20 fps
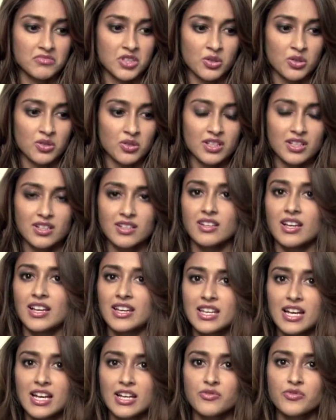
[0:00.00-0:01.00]
you know
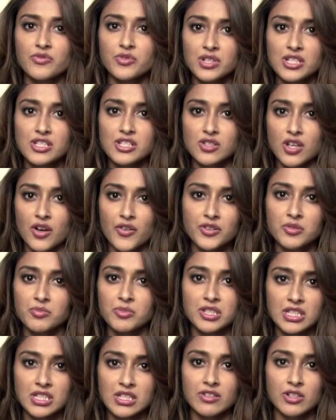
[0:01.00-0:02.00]
any kind of really soft
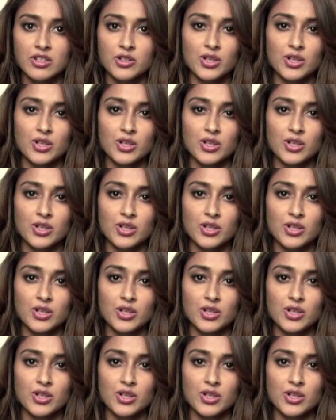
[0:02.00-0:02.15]
material.